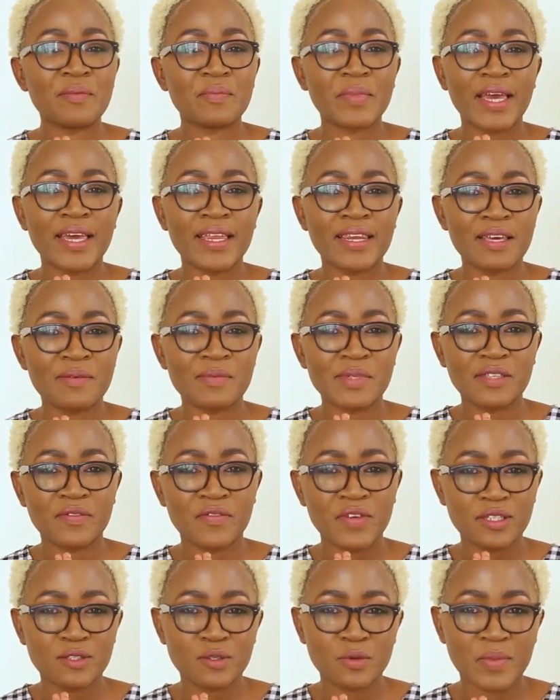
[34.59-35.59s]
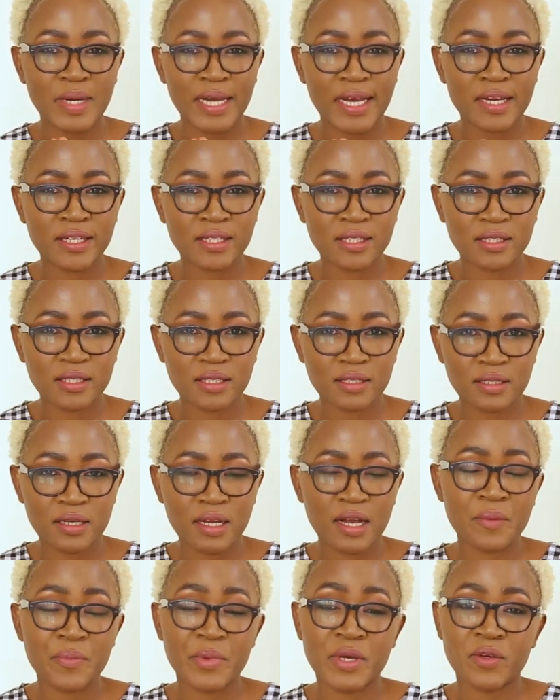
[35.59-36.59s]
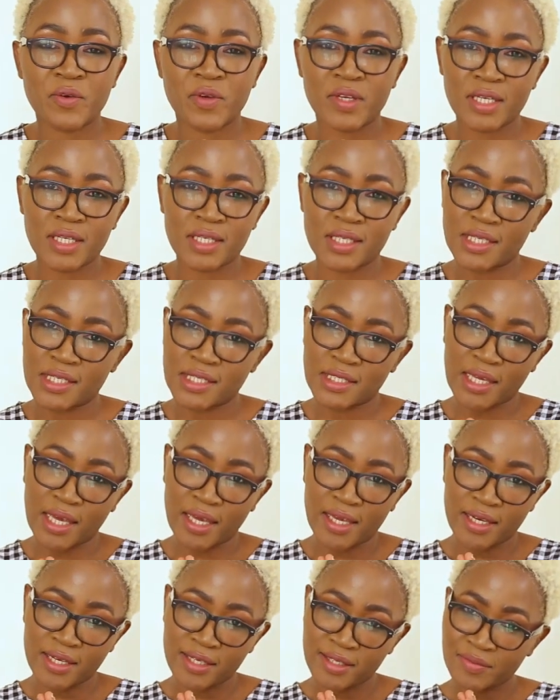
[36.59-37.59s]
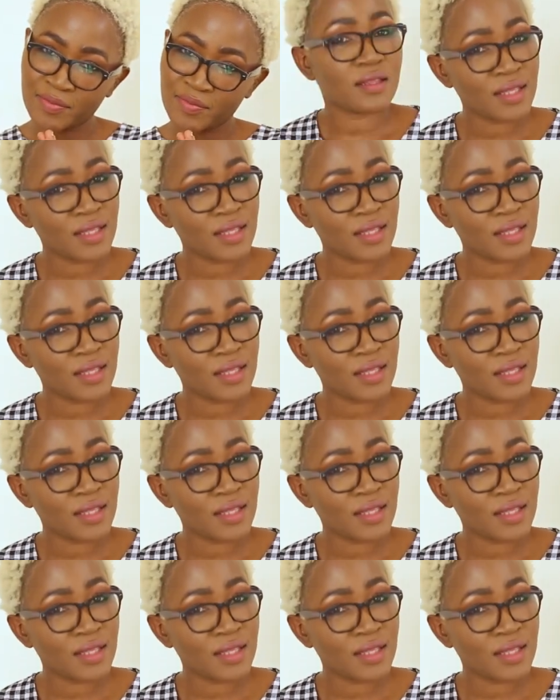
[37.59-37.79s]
My name is Fatumah Asha. I'm a Ugandan designer.